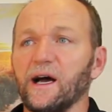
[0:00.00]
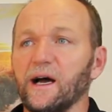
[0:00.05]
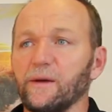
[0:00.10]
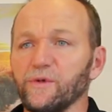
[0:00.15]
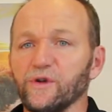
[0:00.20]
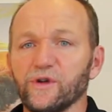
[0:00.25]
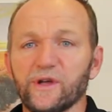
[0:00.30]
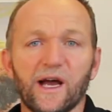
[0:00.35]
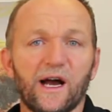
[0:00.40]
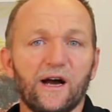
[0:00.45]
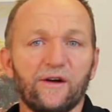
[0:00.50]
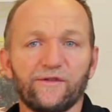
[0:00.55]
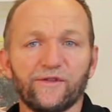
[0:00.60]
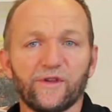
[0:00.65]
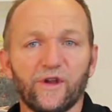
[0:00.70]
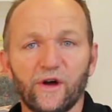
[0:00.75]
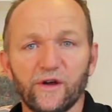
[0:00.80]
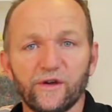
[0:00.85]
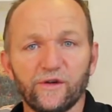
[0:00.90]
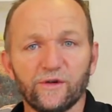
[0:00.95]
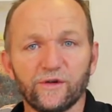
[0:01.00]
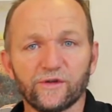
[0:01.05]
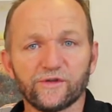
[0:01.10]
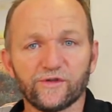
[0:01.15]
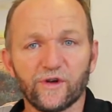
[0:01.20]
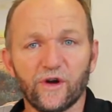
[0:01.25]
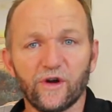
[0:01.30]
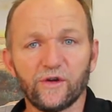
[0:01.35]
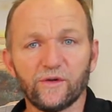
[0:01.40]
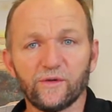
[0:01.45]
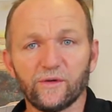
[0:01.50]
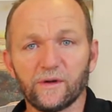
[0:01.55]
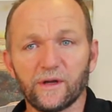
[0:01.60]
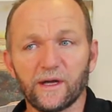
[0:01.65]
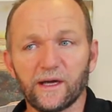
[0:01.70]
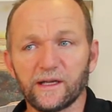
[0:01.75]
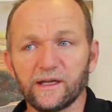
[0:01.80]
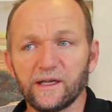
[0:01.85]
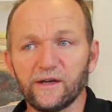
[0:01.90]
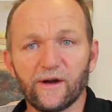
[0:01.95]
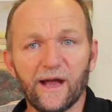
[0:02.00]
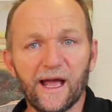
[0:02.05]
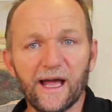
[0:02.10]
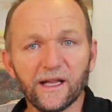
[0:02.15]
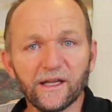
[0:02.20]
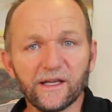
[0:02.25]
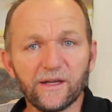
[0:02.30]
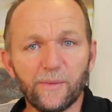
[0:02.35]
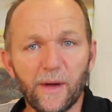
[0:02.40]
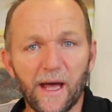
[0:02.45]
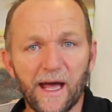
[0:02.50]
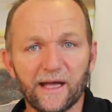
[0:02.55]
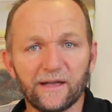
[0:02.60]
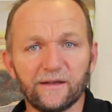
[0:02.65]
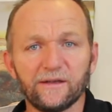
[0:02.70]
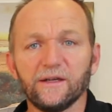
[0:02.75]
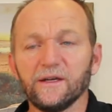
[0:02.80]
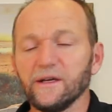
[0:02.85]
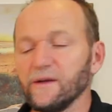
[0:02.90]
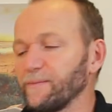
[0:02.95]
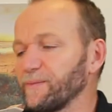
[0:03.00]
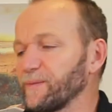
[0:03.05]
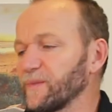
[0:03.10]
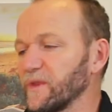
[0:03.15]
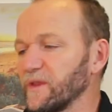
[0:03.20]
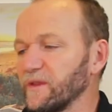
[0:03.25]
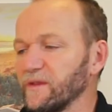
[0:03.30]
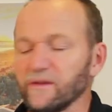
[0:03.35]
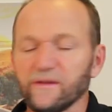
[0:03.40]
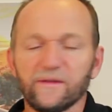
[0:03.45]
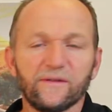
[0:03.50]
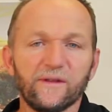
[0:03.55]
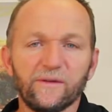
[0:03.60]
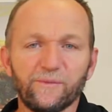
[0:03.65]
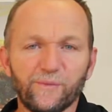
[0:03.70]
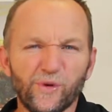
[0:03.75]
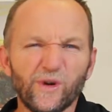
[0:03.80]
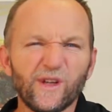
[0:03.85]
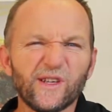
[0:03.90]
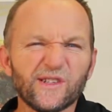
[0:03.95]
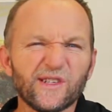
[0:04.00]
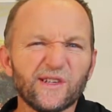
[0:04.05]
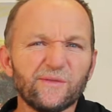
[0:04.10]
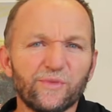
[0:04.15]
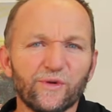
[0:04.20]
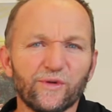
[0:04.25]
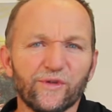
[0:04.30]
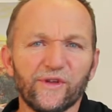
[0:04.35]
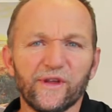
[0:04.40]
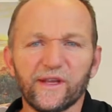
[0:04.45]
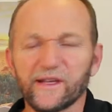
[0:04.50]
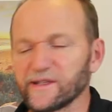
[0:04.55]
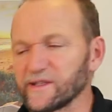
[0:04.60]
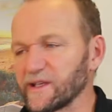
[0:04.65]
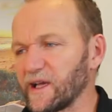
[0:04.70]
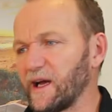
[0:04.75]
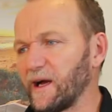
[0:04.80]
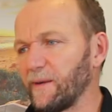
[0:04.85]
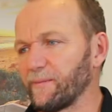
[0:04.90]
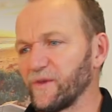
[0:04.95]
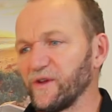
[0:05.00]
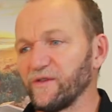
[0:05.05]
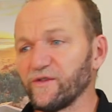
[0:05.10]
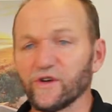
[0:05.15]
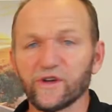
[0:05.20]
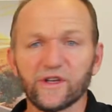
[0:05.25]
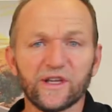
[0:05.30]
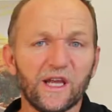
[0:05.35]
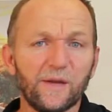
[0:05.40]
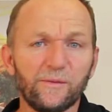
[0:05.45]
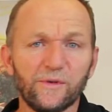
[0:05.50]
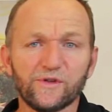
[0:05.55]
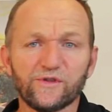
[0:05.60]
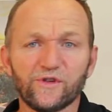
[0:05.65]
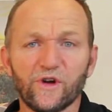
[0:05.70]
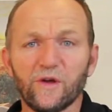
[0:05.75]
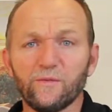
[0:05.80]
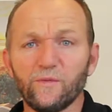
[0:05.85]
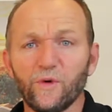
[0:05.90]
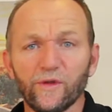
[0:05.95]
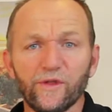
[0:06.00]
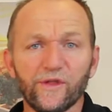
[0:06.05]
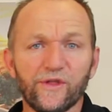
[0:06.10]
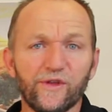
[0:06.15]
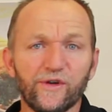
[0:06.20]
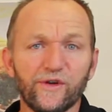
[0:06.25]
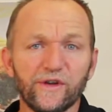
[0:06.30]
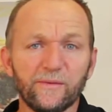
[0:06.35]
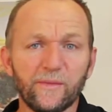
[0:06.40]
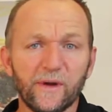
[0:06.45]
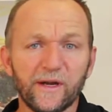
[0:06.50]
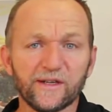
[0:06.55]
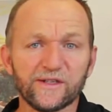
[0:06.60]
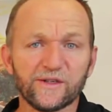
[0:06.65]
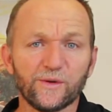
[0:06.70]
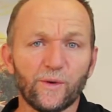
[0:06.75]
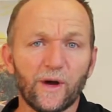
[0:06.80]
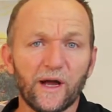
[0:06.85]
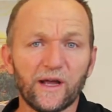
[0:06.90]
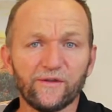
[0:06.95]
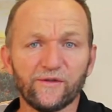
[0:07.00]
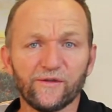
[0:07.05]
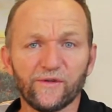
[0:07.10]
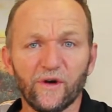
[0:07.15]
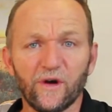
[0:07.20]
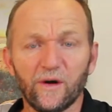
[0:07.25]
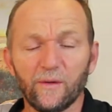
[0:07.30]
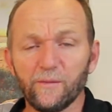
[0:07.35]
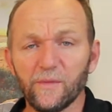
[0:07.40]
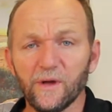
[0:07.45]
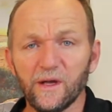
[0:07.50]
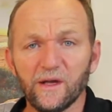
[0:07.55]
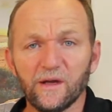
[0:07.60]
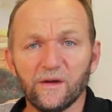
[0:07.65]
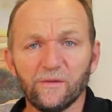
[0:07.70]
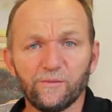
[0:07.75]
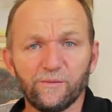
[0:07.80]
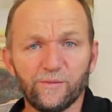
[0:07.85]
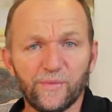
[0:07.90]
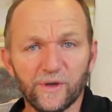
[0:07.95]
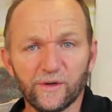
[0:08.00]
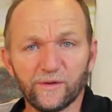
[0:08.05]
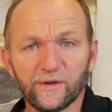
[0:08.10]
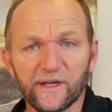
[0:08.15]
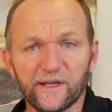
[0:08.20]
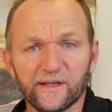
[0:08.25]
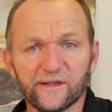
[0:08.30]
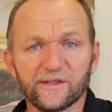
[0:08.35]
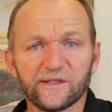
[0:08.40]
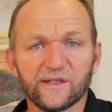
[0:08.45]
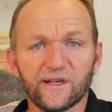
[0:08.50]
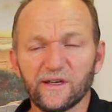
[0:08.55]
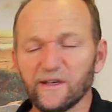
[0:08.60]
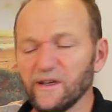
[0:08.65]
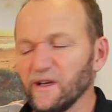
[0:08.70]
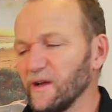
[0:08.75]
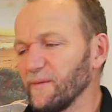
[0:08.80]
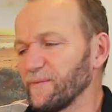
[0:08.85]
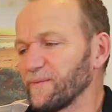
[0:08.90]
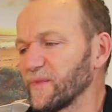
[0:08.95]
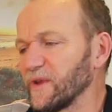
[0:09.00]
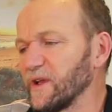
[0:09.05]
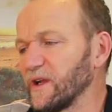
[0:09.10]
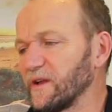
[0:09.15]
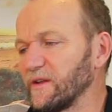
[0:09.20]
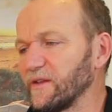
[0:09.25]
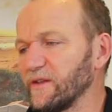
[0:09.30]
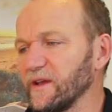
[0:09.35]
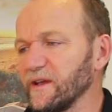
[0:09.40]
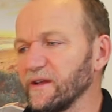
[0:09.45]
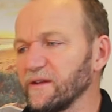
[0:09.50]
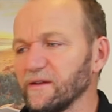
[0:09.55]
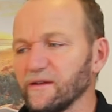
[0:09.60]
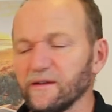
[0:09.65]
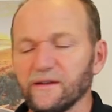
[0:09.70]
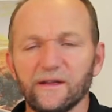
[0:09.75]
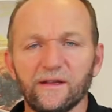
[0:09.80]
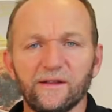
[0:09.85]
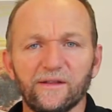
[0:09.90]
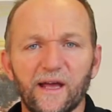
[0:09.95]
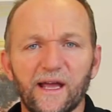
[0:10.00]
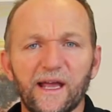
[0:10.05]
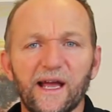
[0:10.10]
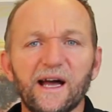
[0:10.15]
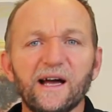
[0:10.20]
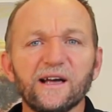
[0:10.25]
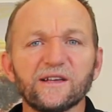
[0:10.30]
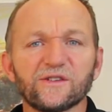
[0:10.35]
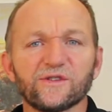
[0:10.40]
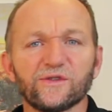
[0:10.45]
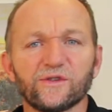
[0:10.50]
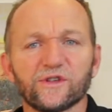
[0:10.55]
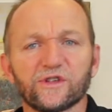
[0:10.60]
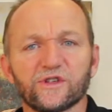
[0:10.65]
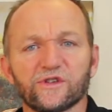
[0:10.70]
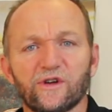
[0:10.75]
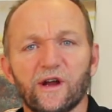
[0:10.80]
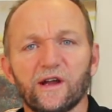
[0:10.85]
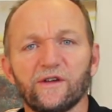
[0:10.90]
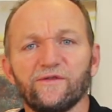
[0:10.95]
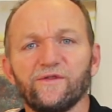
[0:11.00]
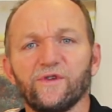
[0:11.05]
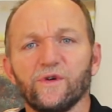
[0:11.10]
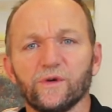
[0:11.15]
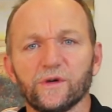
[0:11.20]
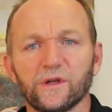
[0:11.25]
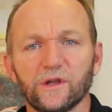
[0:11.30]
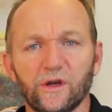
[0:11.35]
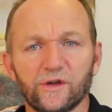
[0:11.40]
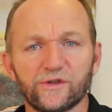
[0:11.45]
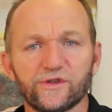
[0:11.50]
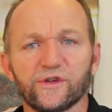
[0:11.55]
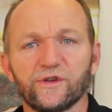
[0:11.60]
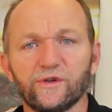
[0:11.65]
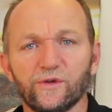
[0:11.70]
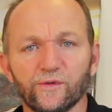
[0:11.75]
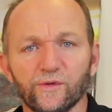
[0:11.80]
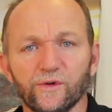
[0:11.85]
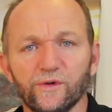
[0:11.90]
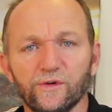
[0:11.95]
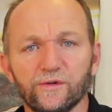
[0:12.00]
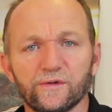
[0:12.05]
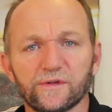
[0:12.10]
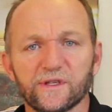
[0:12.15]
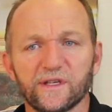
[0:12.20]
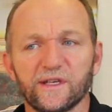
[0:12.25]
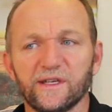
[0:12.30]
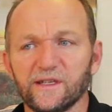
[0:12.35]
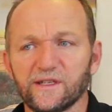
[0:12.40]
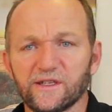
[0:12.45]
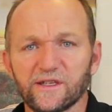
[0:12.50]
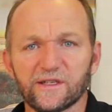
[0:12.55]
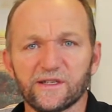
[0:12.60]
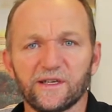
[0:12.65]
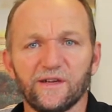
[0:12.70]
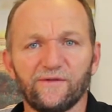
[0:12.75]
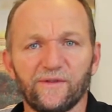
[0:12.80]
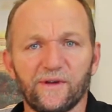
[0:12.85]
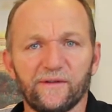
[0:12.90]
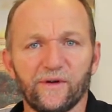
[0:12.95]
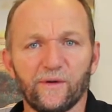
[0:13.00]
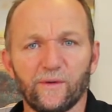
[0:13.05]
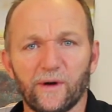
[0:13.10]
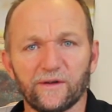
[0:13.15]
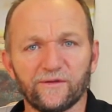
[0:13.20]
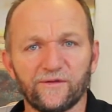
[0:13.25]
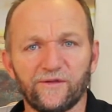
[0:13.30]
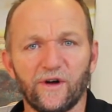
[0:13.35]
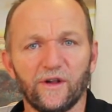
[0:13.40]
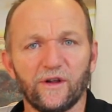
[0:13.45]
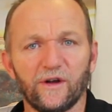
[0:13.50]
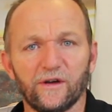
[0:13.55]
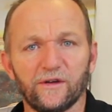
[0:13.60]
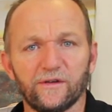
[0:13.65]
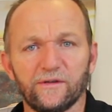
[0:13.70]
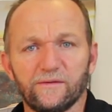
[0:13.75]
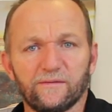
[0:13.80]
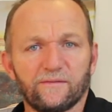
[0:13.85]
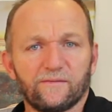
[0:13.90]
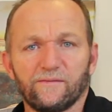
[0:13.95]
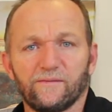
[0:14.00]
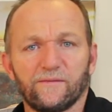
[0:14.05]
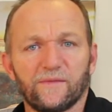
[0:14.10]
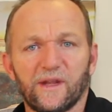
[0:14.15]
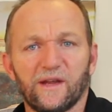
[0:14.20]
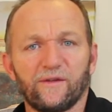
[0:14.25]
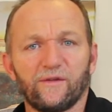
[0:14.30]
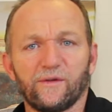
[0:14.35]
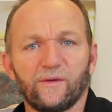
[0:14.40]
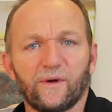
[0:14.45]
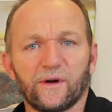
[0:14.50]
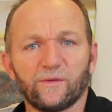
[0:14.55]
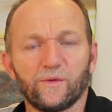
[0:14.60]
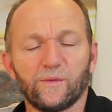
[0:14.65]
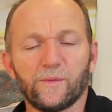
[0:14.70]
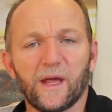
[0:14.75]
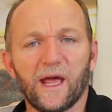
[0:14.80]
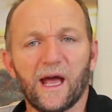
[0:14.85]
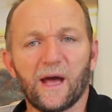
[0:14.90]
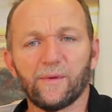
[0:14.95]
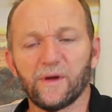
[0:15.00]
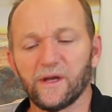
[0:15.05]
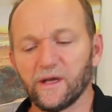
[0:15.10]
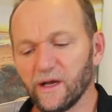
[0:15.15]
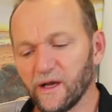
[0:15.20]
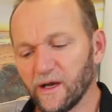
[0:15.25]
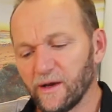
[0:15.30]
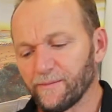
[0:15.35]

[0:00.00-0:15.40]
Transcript: you can't fly your drone near a helipad. They're pretty simple things. You've got to keep your drone more than 30 meters away from buildings. So, you know, they are sort of straightforward, logical rules that just if everyone followed, everyone would be happy.